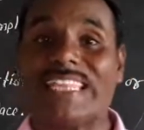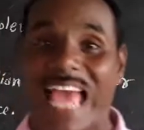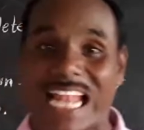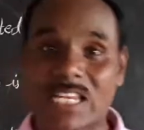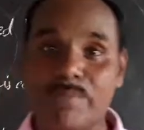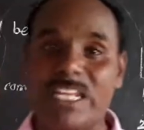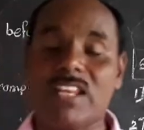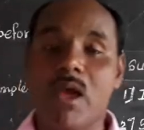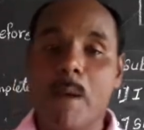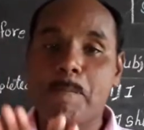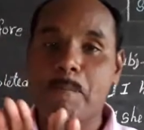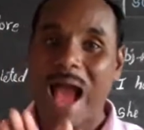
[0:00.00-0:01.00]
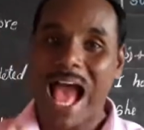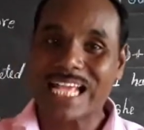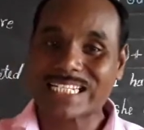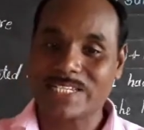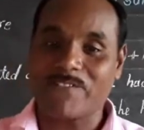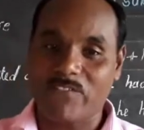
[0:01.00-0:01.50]
That means
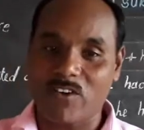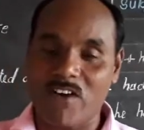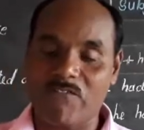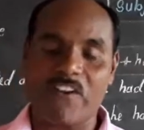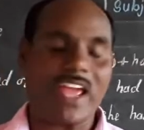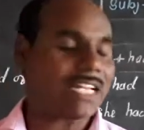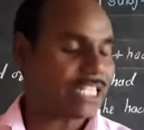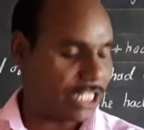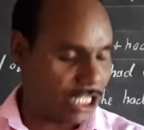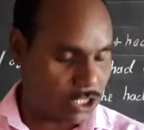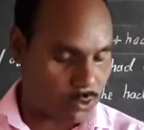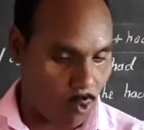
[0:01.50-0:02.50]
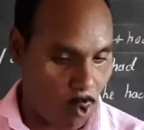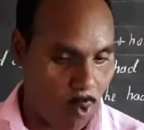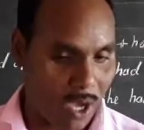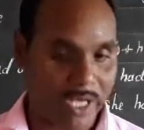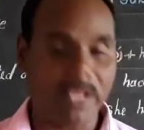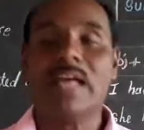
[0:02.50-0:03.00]
past perfect is
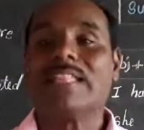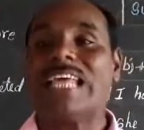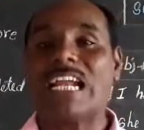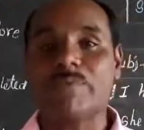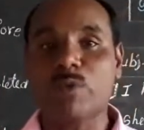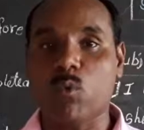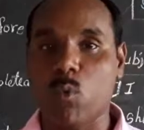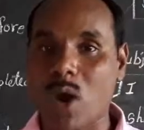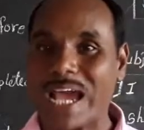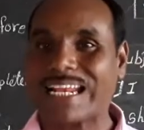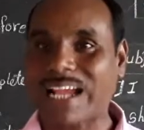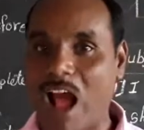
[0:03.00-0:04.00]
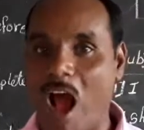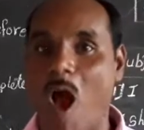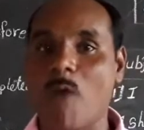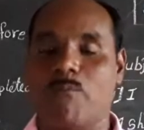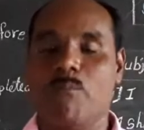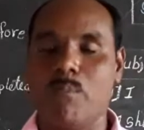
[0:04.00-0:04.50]
over. That means work
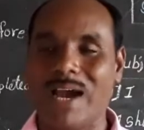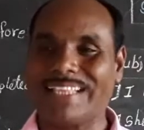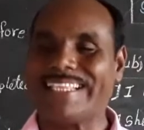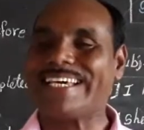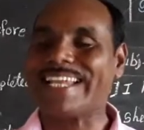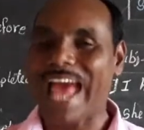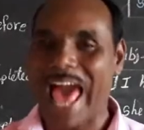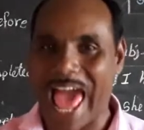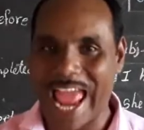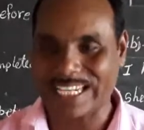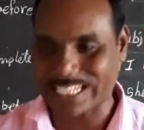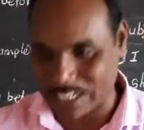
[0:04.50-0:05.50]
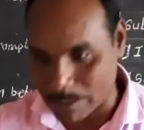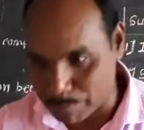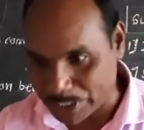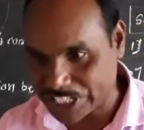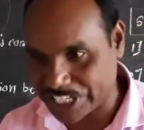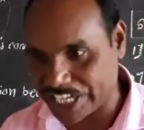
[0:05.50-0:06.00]
of mother had
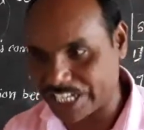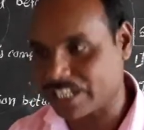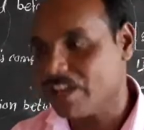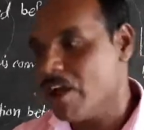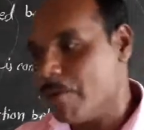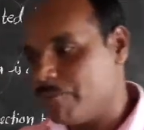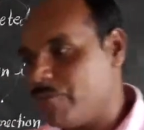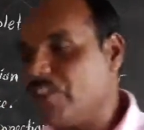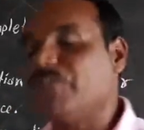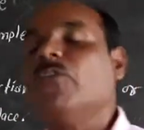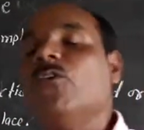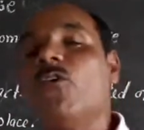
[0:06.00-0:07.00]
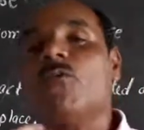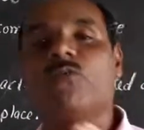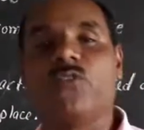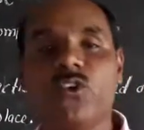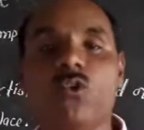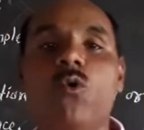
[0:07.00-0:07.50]
completed
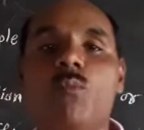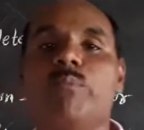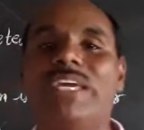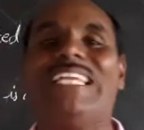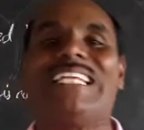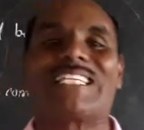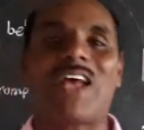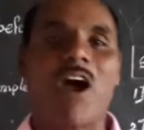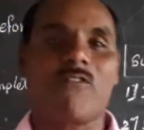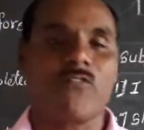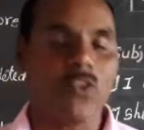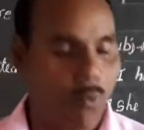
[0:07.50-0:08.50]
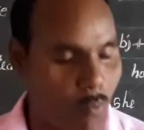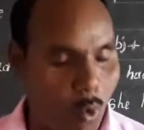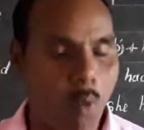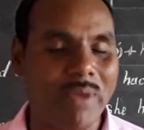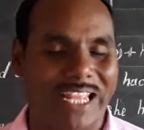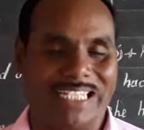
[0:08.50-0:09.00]
before few minutes or few
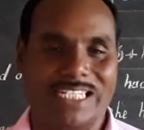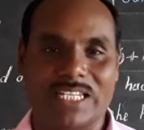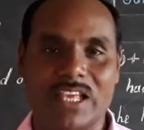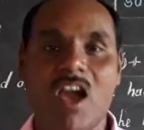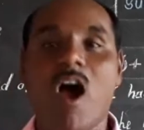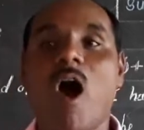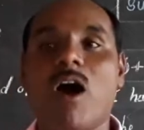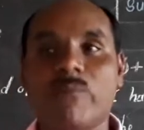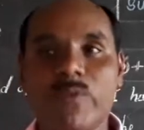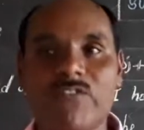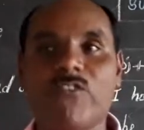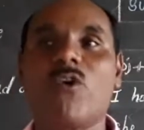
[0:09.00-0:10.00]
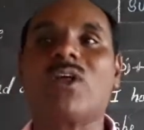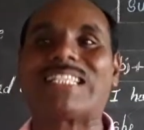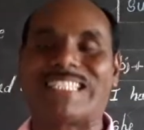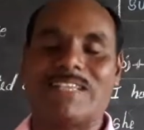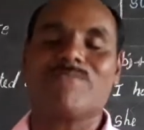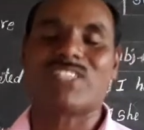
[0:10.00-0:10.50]
moments or
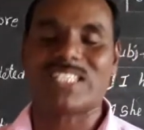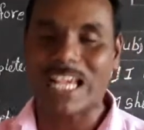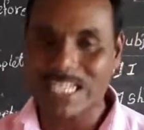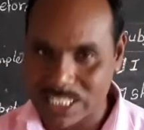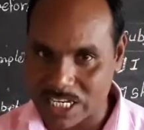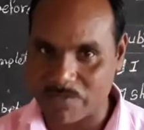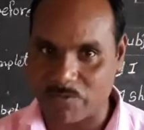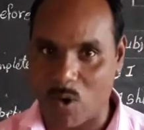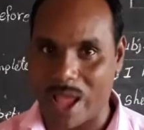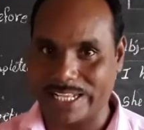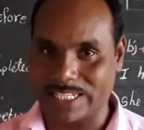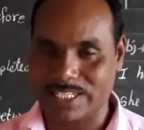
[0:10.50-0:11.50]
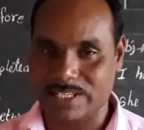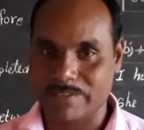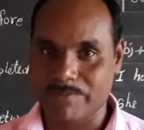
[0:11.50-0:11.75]
before some certain point.